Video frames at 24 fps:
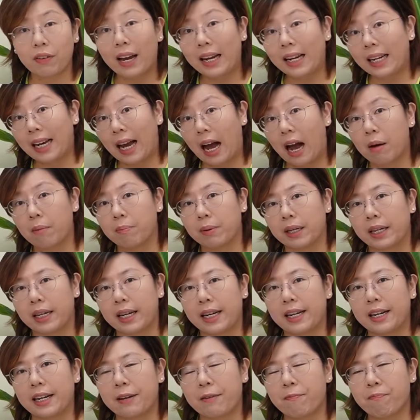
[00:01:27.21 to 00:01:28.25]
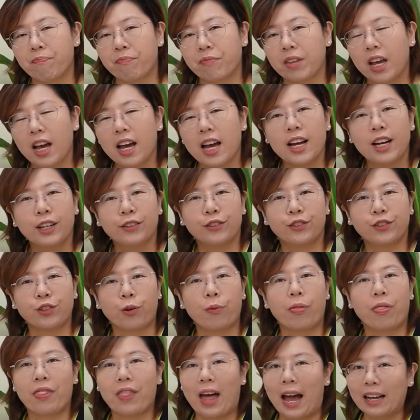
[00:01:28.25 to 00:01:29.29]
and complicated.
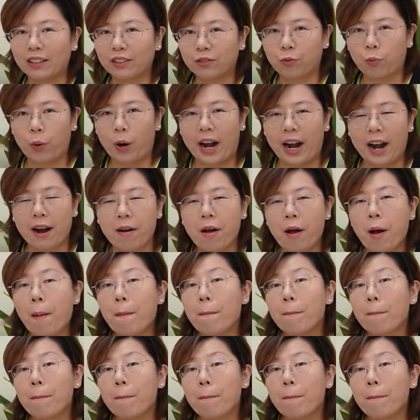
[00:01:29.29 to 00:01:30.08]
So that's where